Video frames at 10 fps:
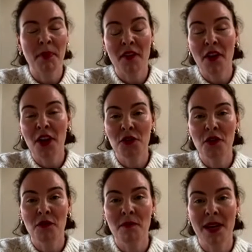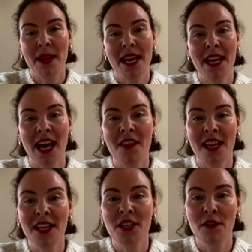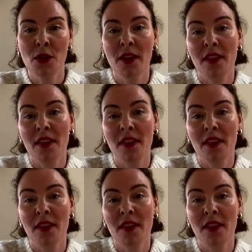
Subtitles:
by virtue of me being at the interview,